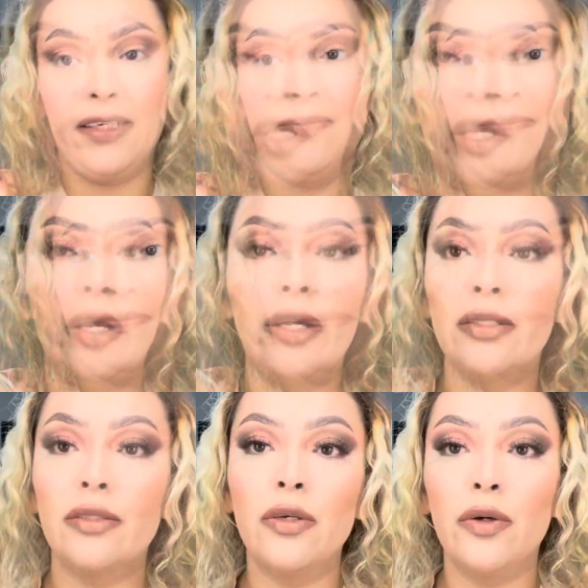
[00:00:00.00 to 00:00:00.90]
Okay guys,
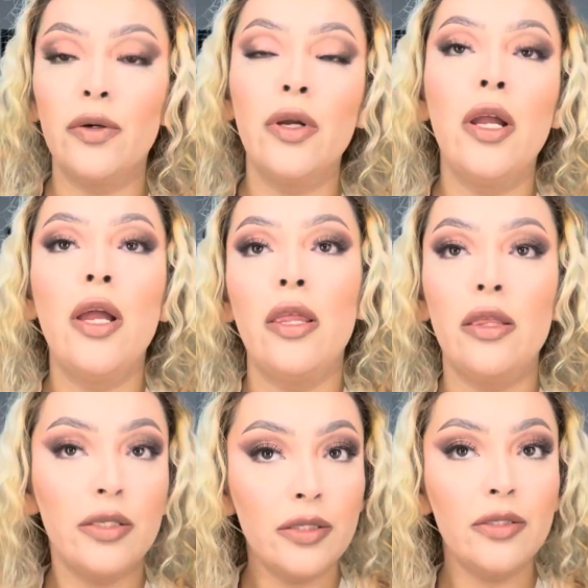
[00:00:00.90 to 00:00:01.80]
so
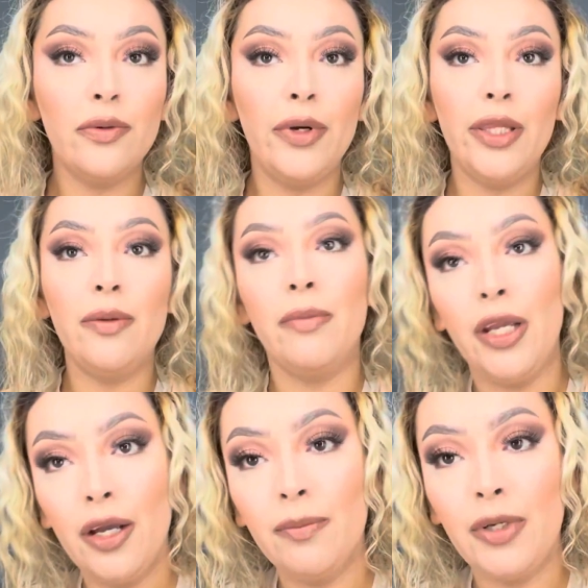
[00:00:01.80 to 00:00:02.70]
this is the way the
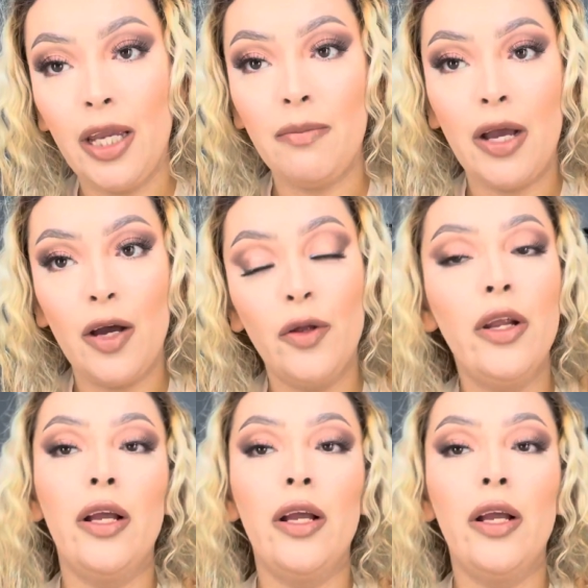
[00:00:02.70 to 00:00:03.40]
makeup came out.